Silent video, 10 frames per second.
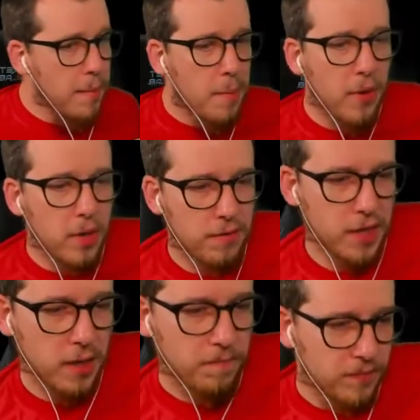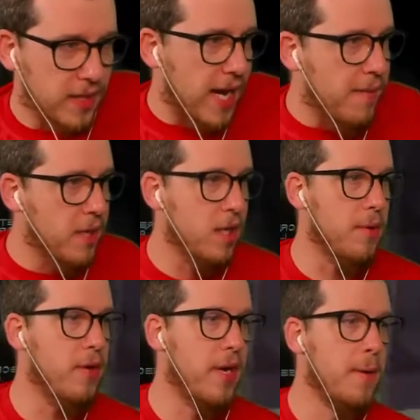a part of the gaming
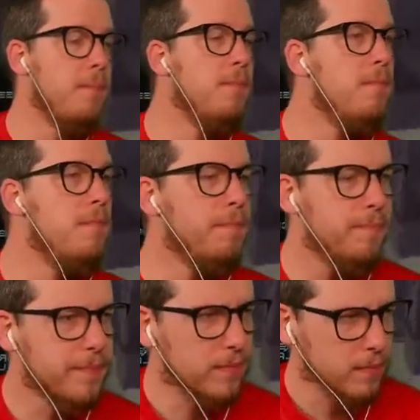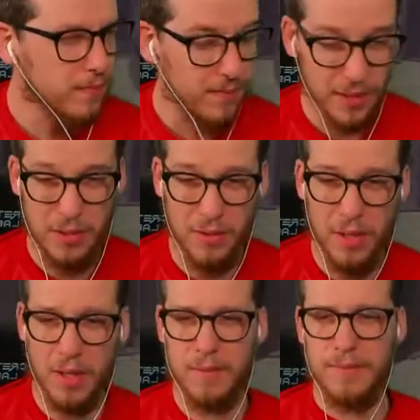community.
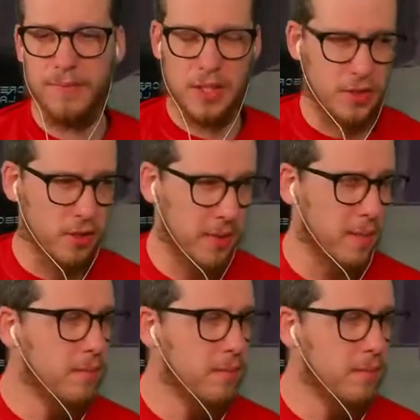Ugh, excuse me.